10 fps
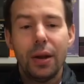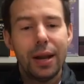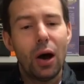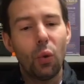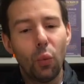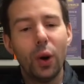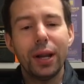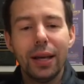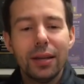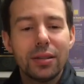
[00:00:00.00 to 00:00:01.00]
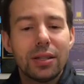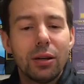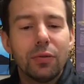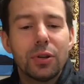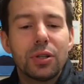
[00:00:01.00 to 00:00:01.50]
Now, what is
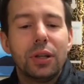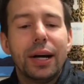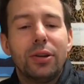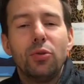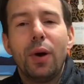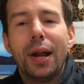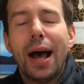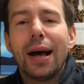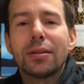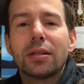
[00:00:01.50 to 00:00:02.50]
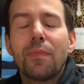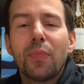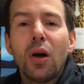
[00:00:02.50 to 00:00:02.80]
Silver Select, you might ask?